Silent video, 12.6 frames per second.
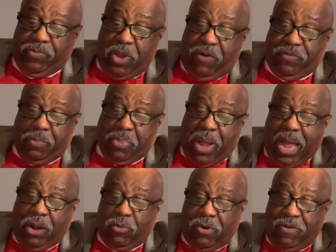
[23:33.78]
of the
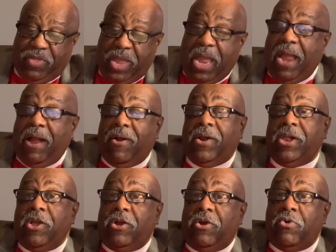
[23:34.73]
power of the air,
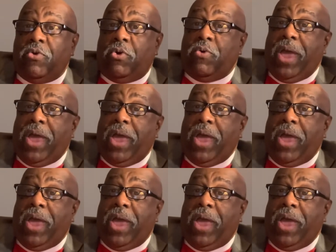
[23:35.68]
who